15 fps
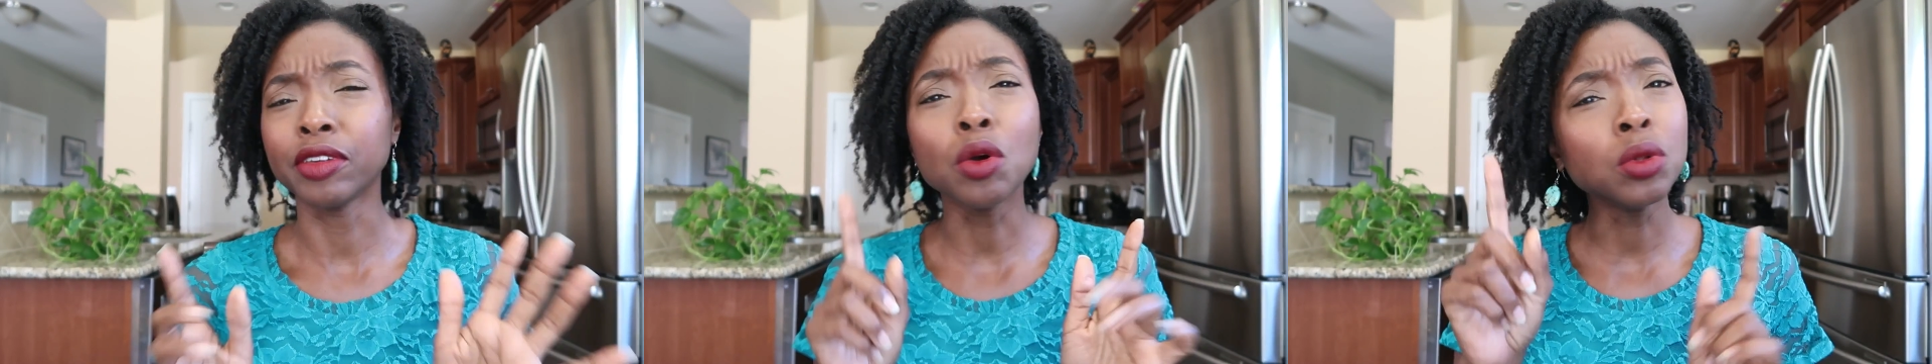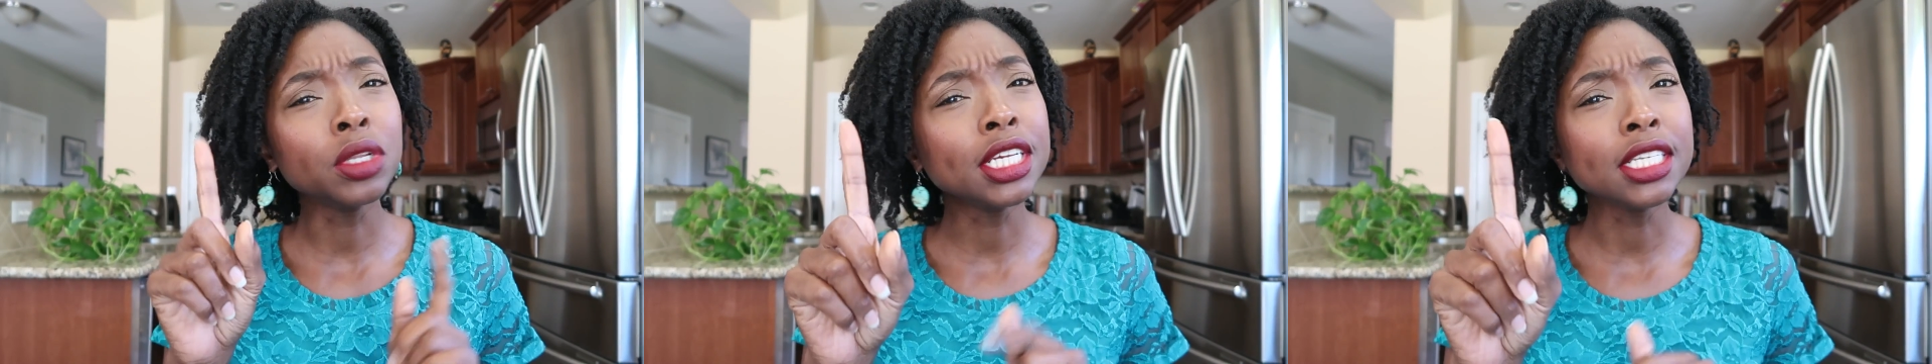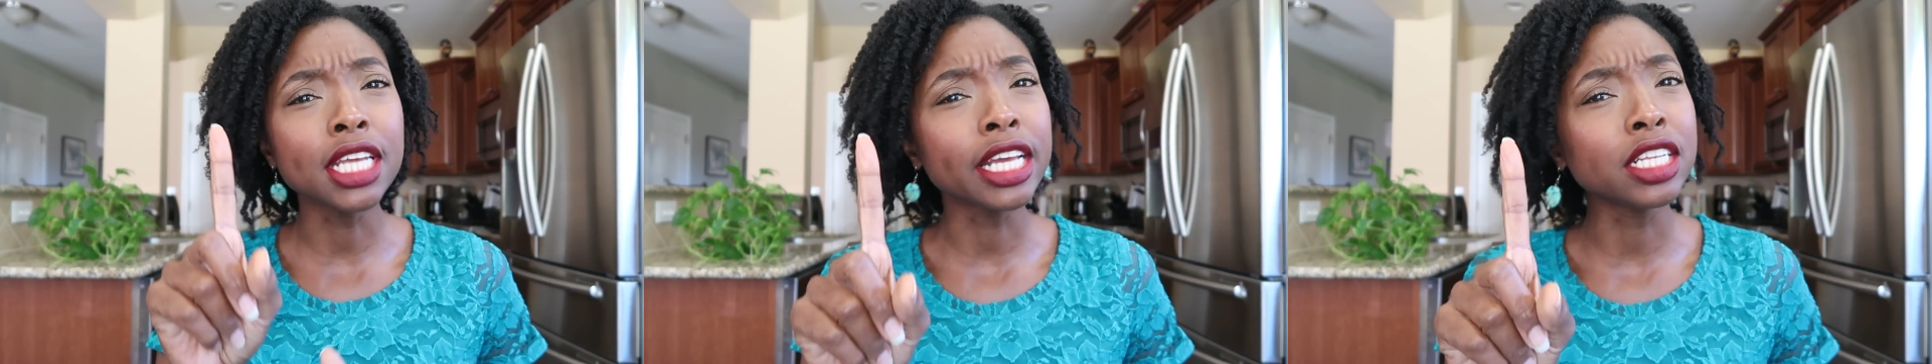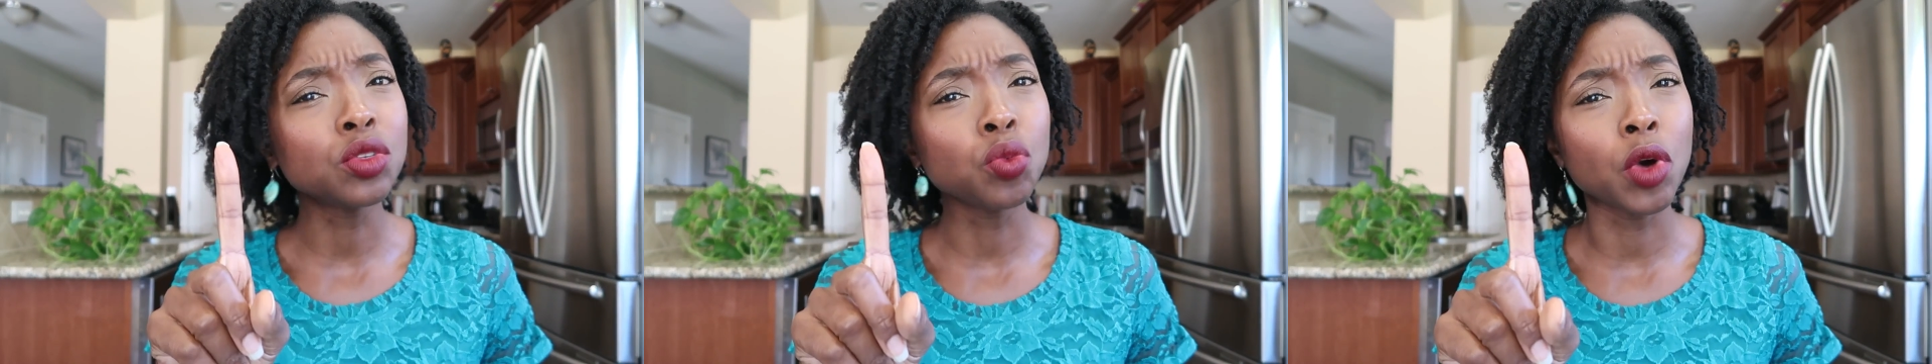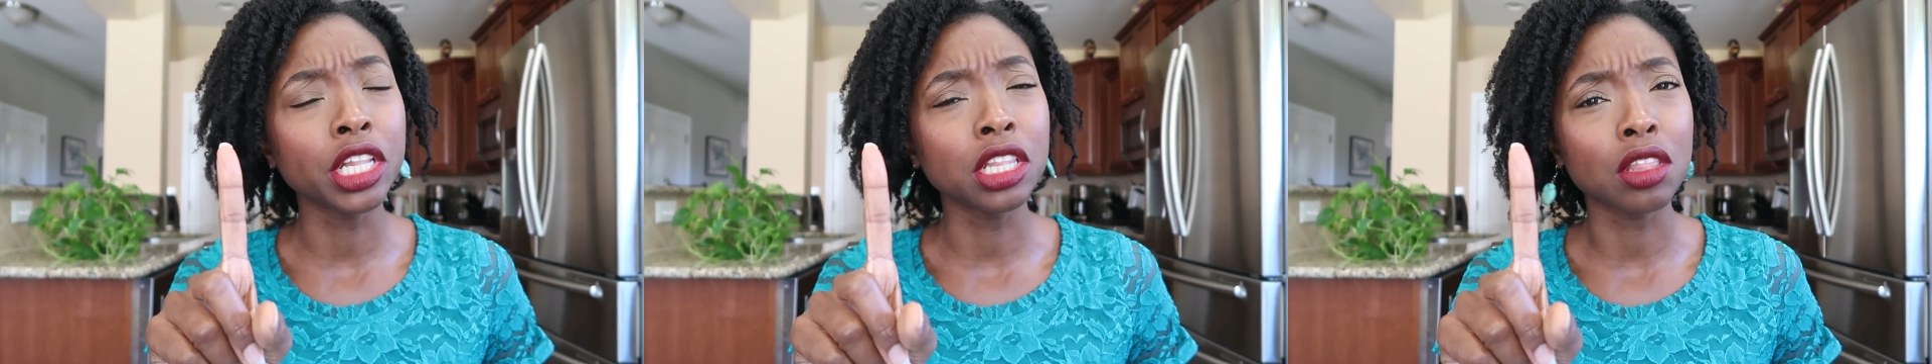It only takes
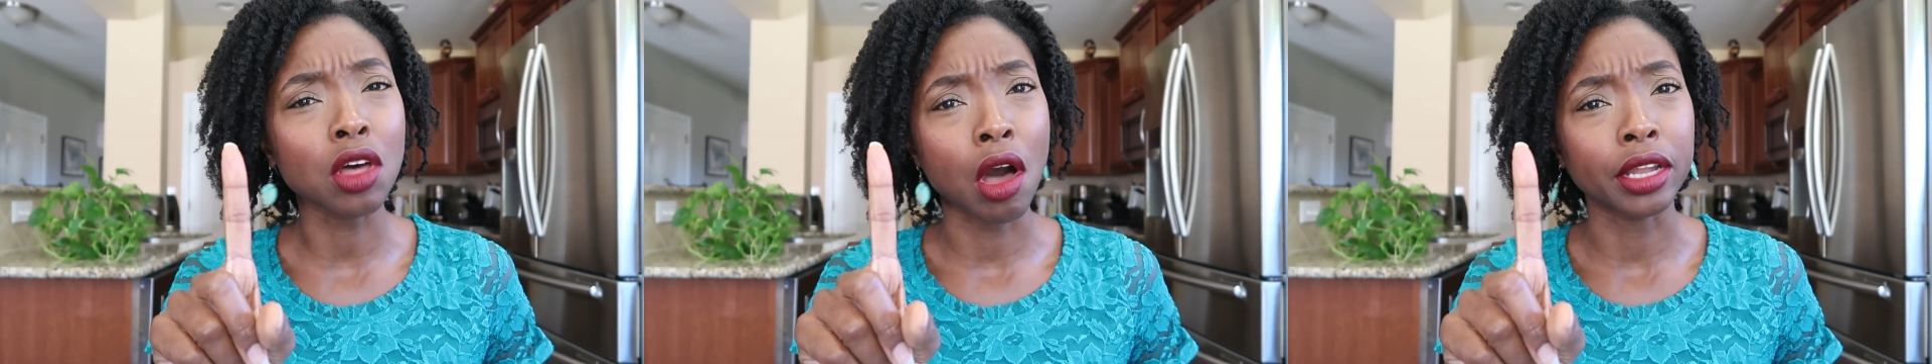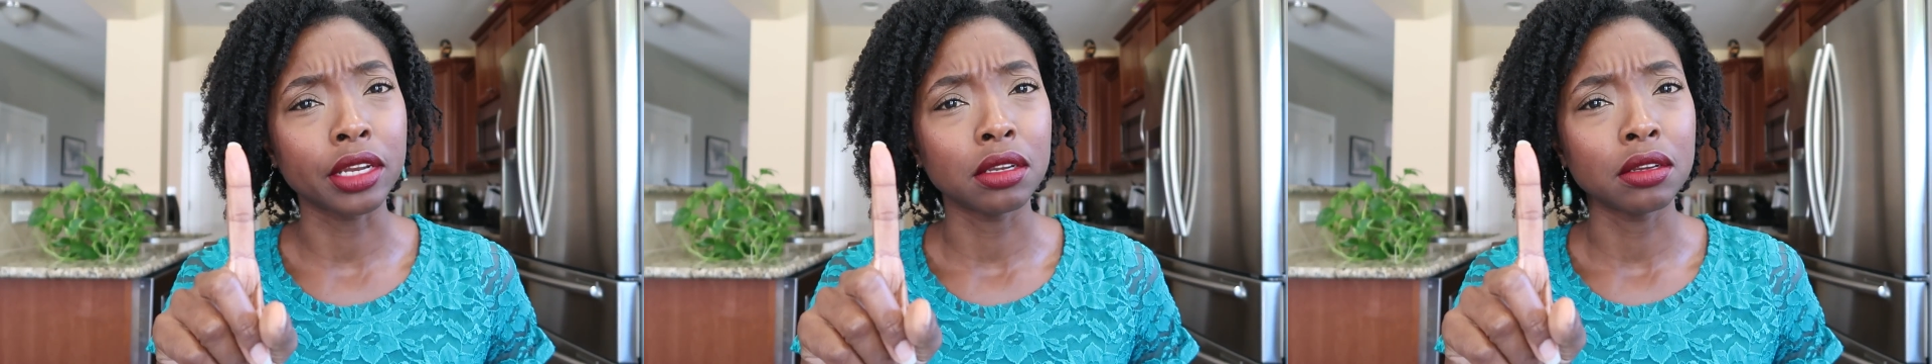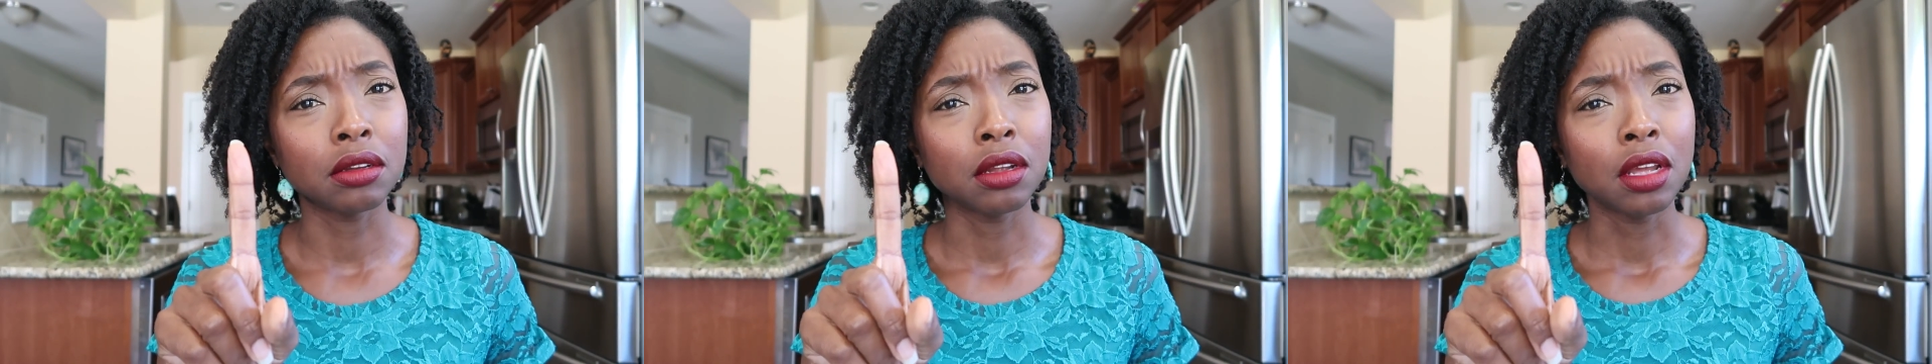one thought.